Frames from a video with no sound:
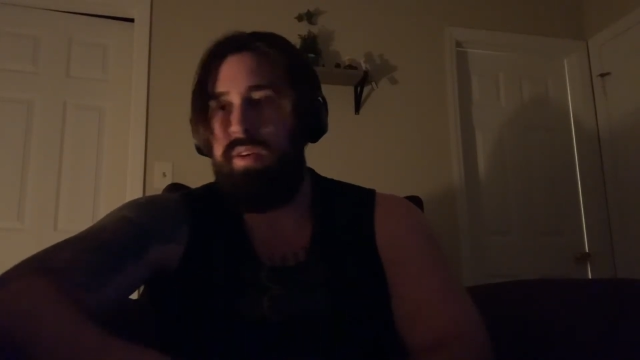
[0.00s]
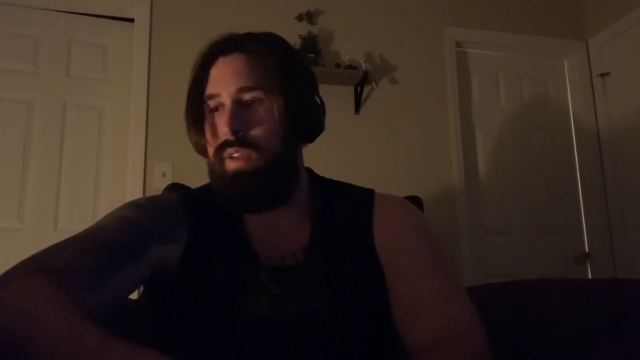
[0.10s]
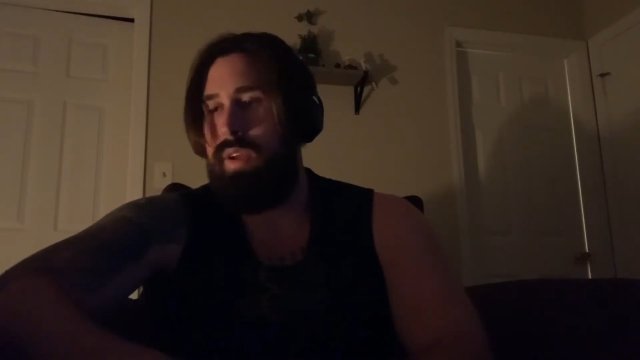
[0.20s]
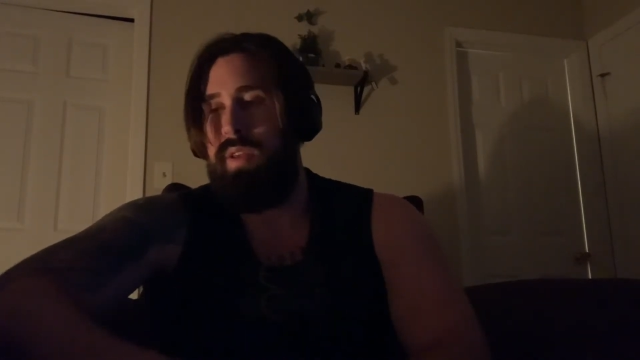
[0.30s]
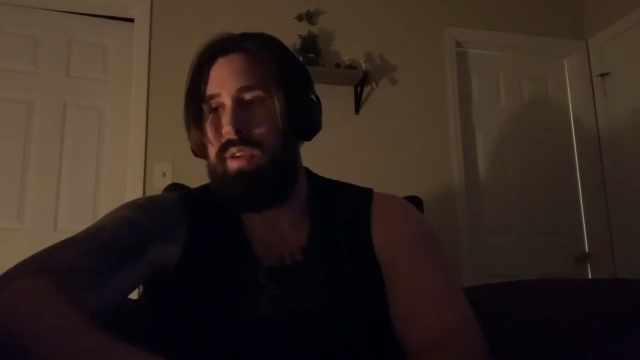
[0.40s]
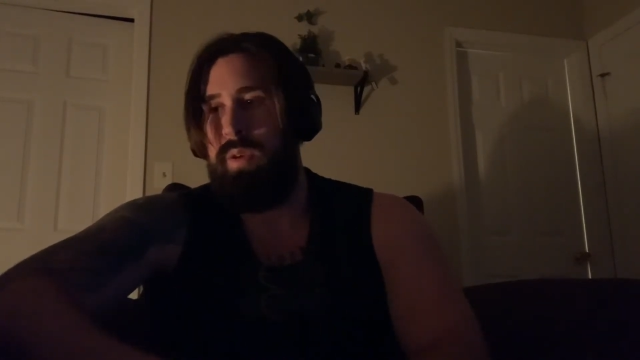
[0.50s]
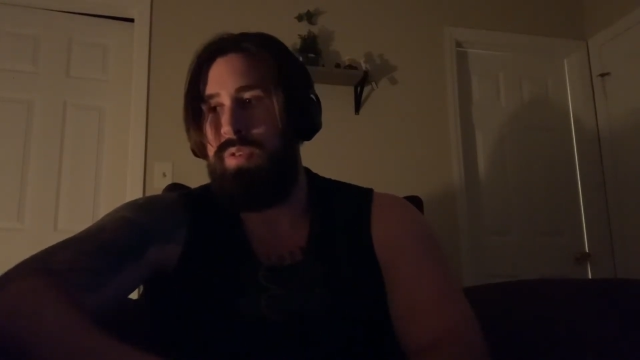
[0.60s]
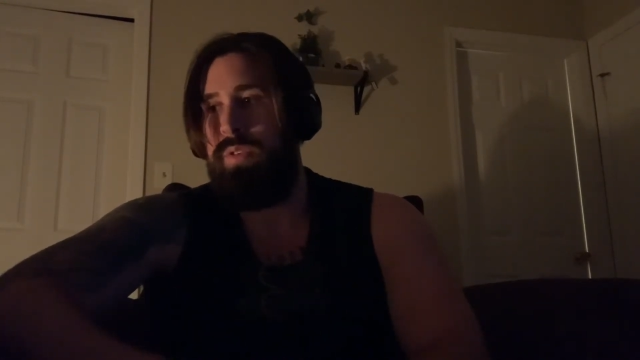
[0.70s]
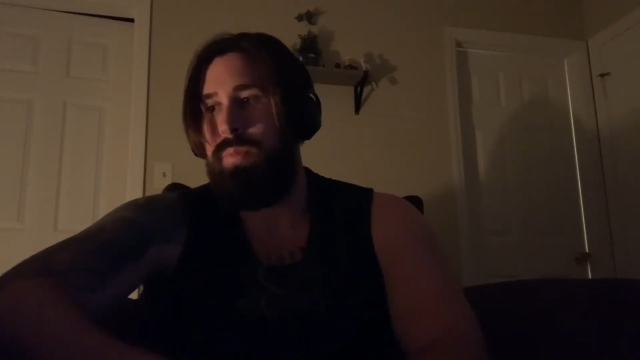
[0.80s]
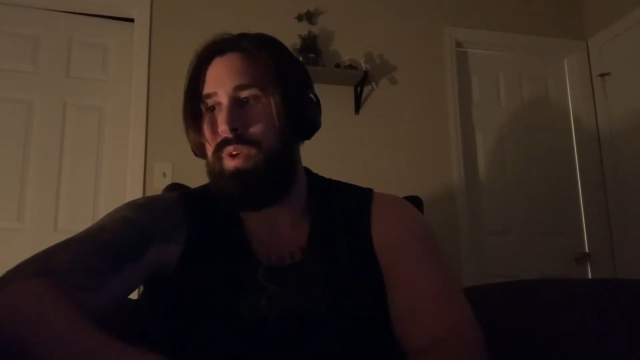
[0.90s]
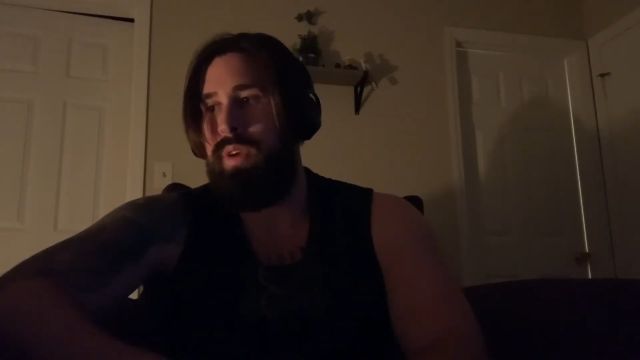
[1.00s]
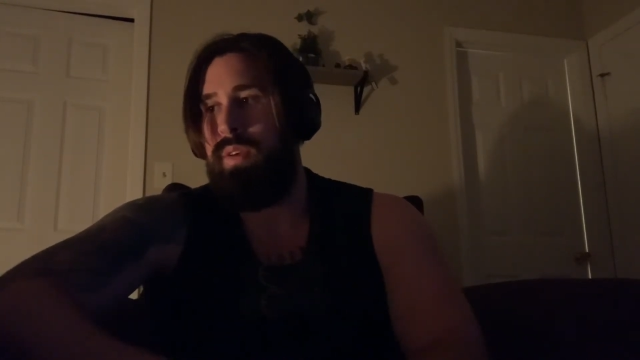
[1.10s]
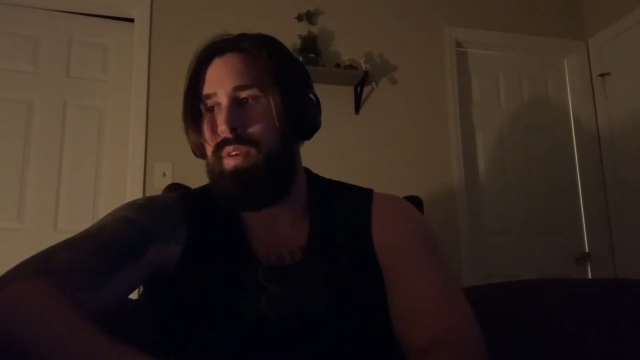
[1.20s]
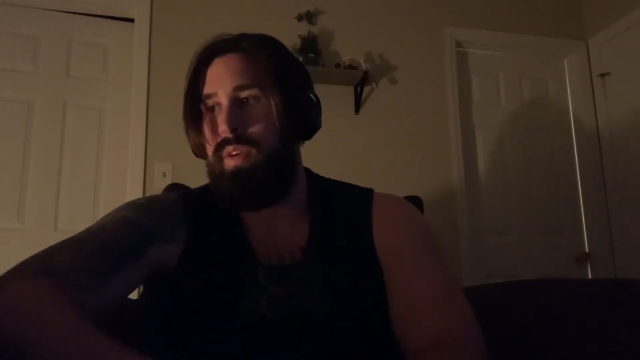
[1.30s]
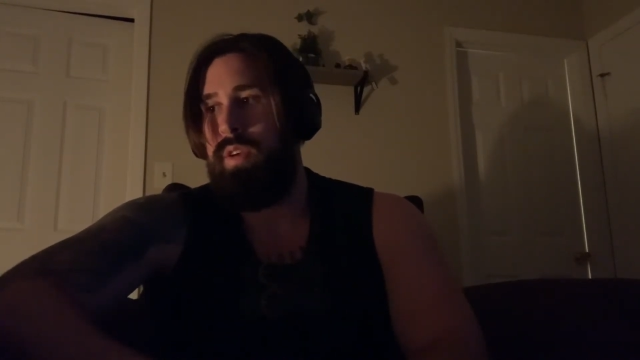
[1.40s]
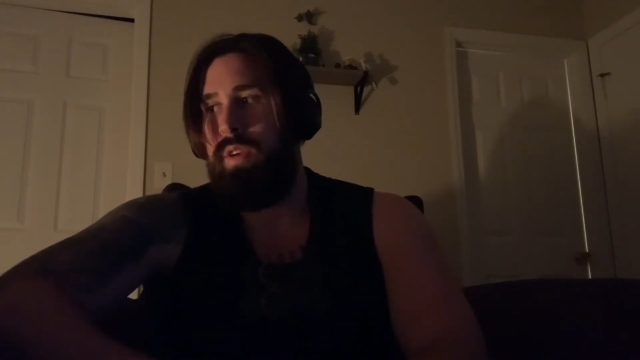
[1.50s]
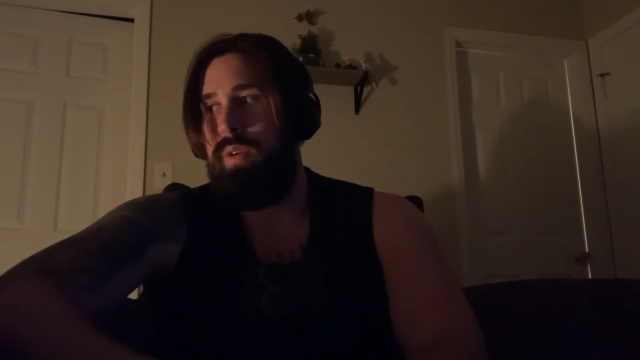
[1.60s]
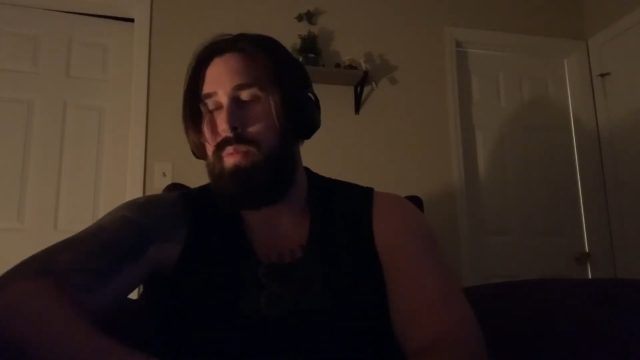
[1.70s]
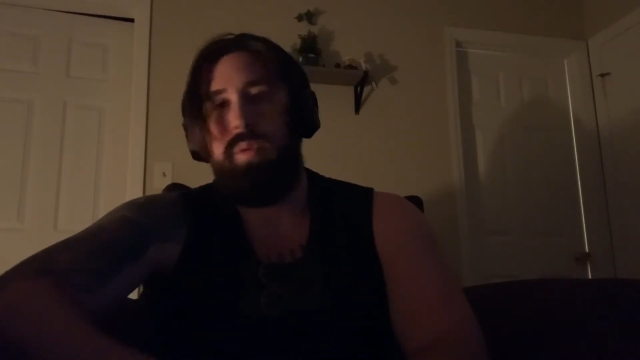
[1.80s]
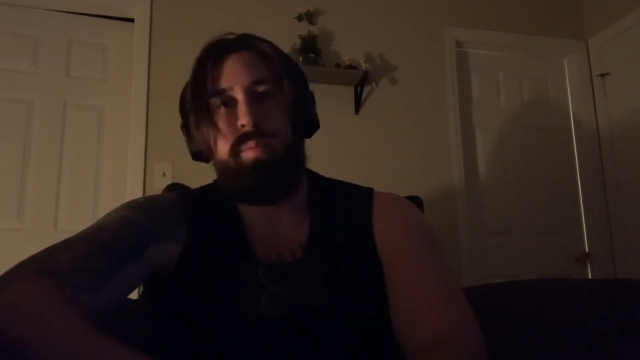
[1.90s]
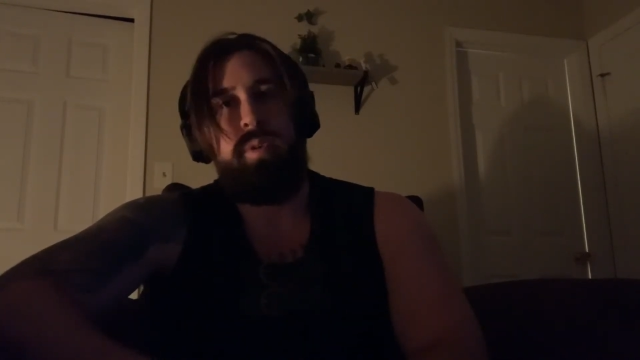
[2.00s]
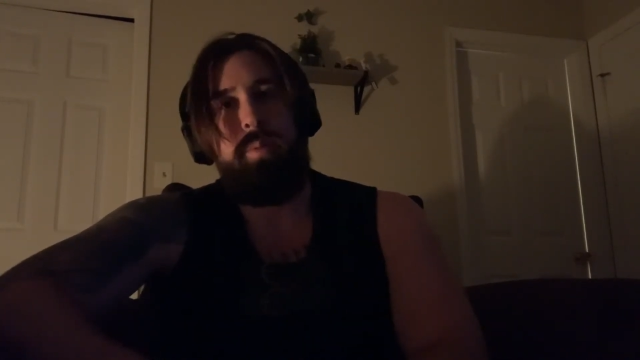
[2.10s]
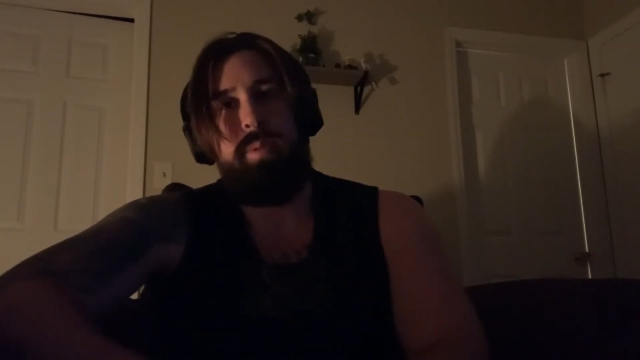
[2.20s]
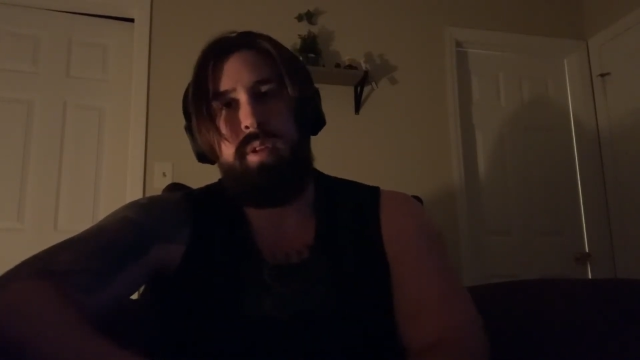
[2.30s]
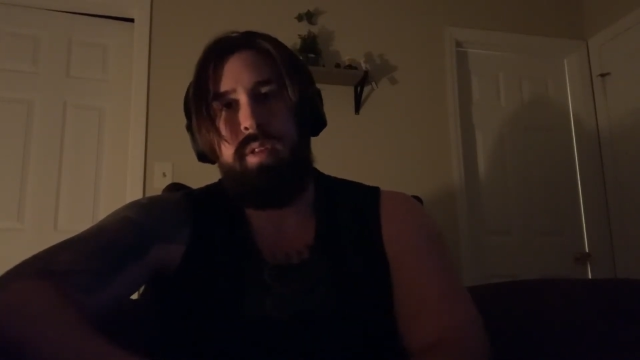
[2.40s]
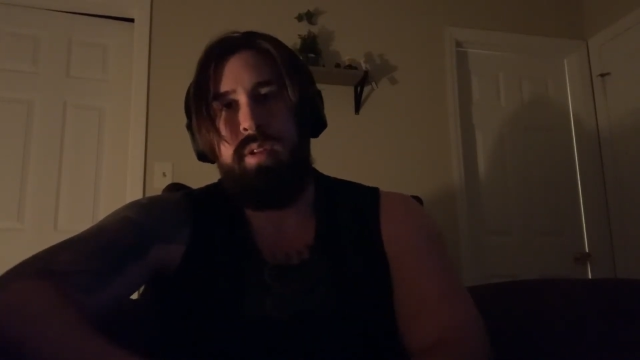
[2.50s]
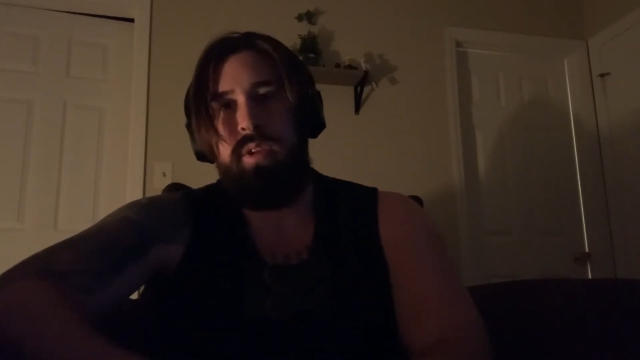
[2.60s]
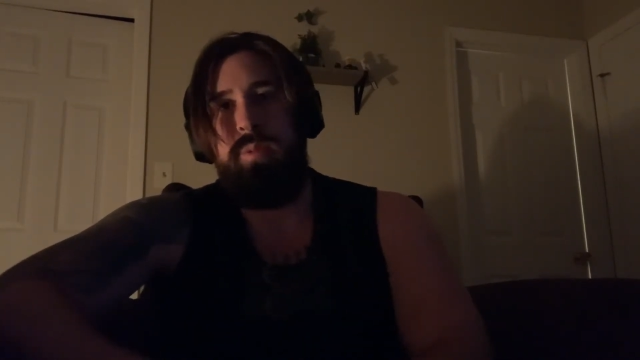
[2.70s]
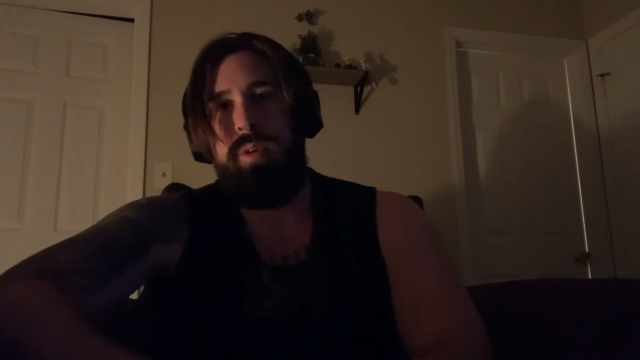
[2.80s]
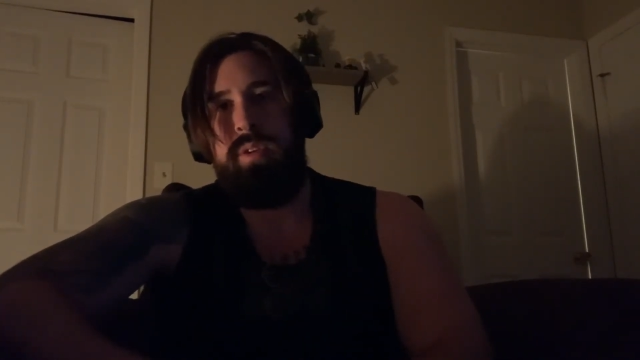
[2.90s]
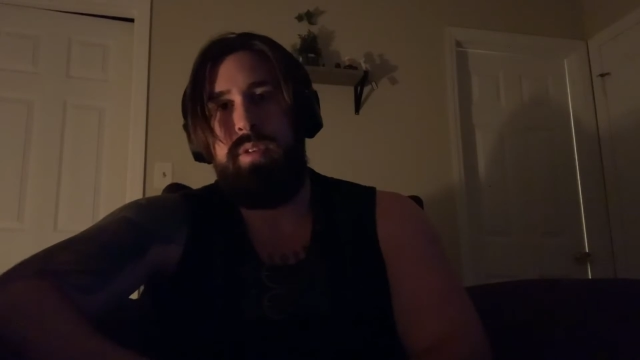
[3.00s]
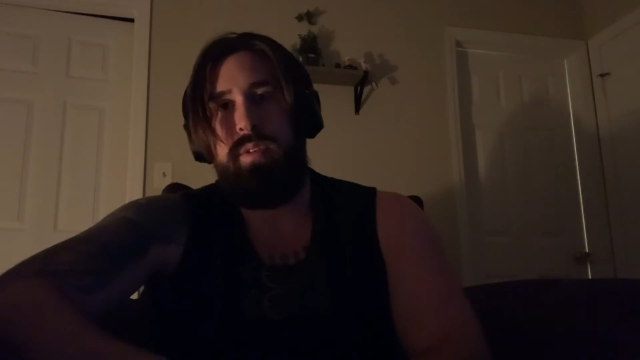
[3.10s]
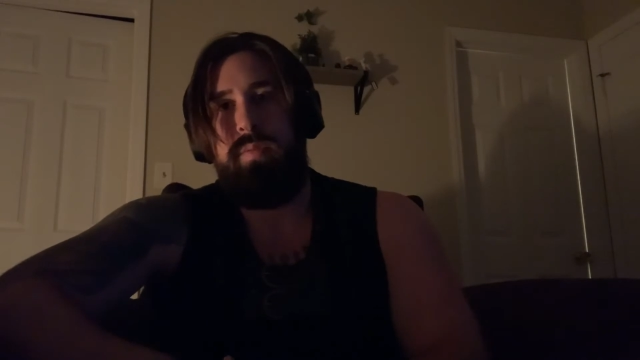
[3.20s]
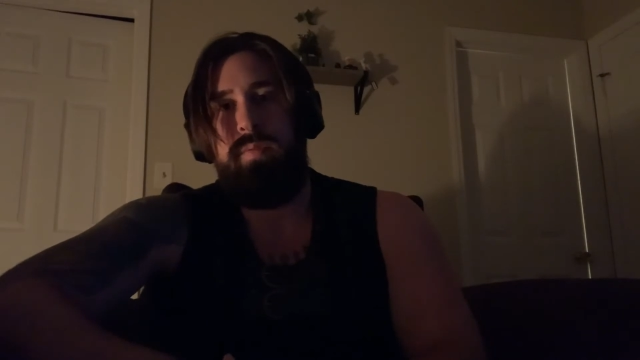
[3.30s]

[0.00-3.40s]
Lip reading: that he used to be more prominent than he was.